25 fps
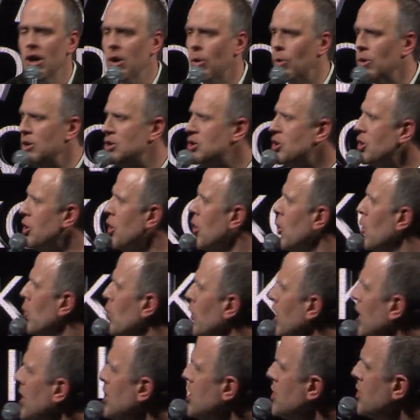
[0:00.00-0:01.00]
We should
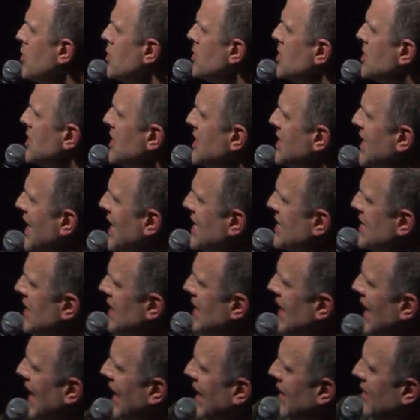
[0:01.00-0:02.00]
only use it as
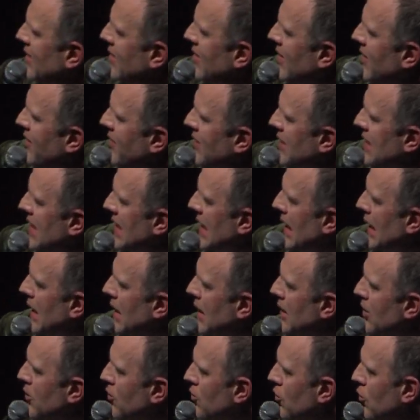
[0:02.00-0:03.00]
an activity
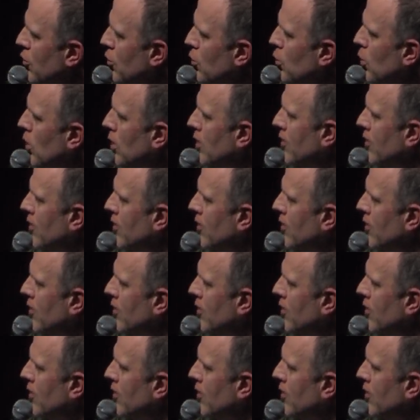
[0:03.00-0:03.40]
to